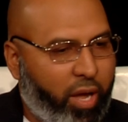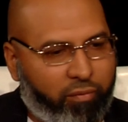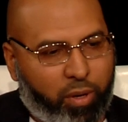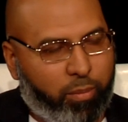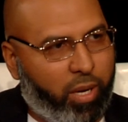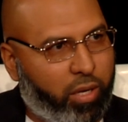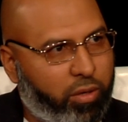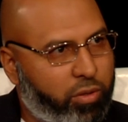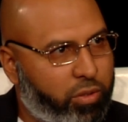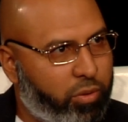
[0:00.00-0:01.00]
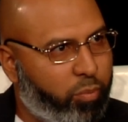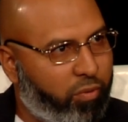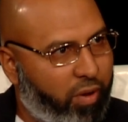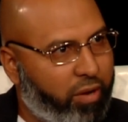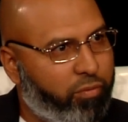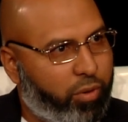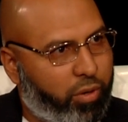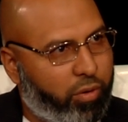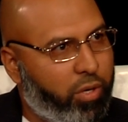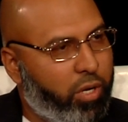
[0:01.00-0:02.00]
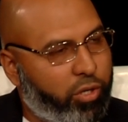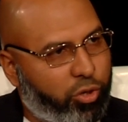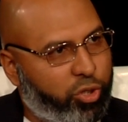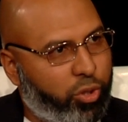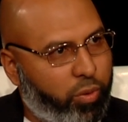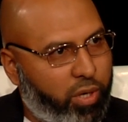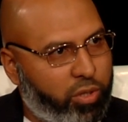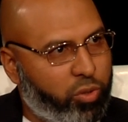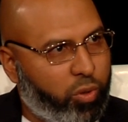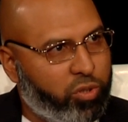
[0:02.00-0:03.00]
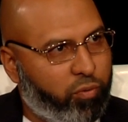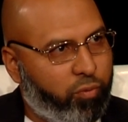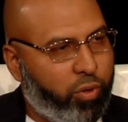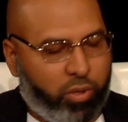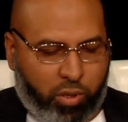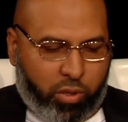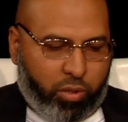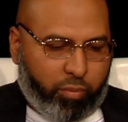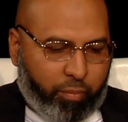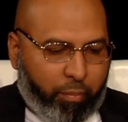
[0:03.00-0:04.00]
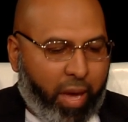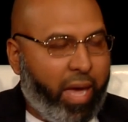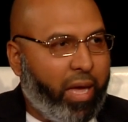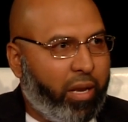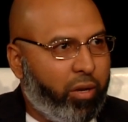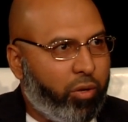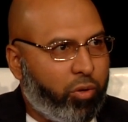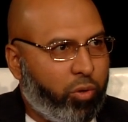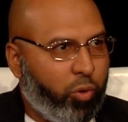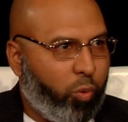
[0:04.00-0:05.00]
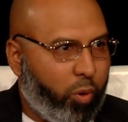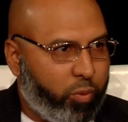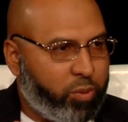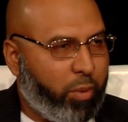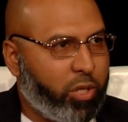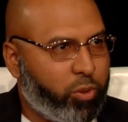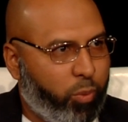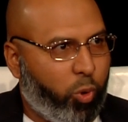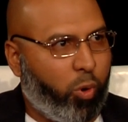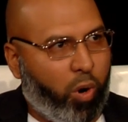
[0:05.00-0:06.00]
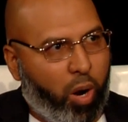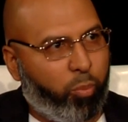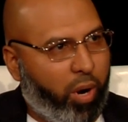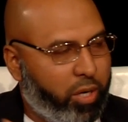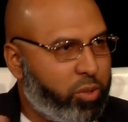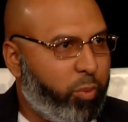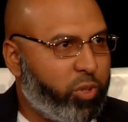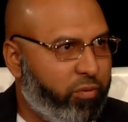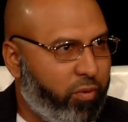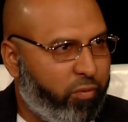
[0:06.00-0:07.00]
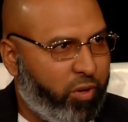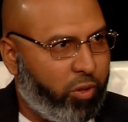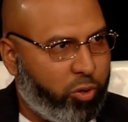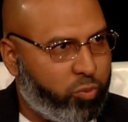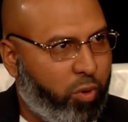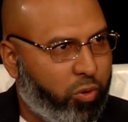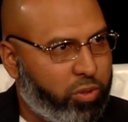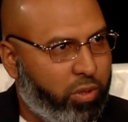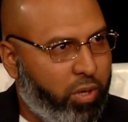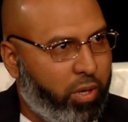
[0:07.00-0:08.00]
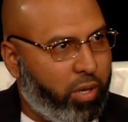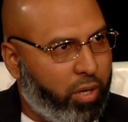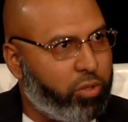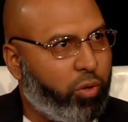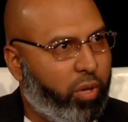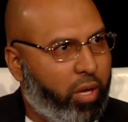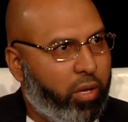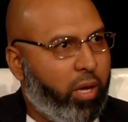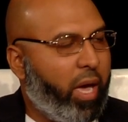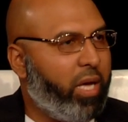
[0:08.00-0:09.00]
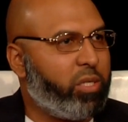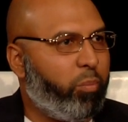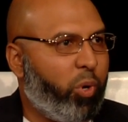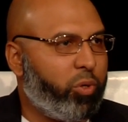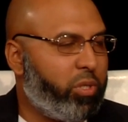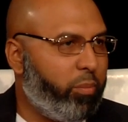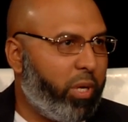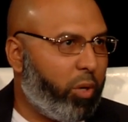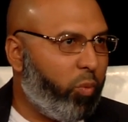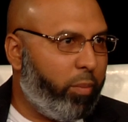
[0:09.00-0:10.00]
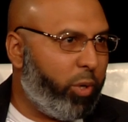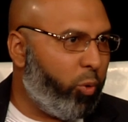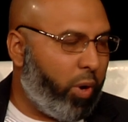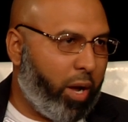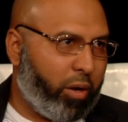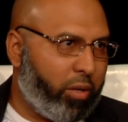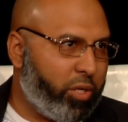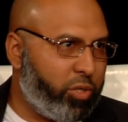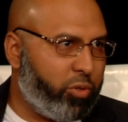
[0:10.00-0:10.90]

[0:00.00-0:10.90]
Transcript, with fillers: have anybody to provide for their children and so on and so forth, men who are responsible, who are upright, are supposed to fulfill those roles. And so that, as opposed to being women who are out on the